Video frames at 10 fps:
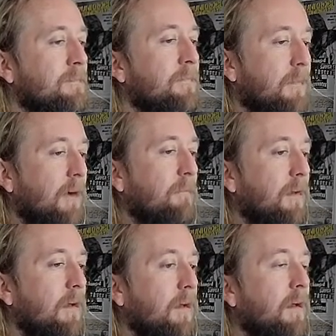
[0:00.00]

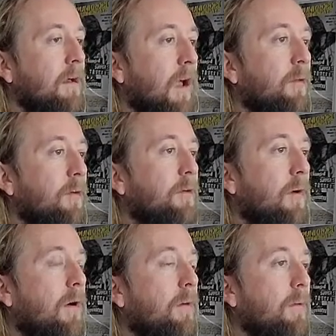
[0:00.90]
Yep. And those are
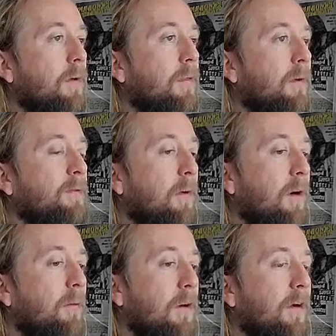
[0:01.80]
all
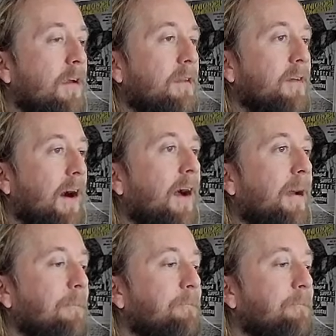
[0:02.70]
work in time.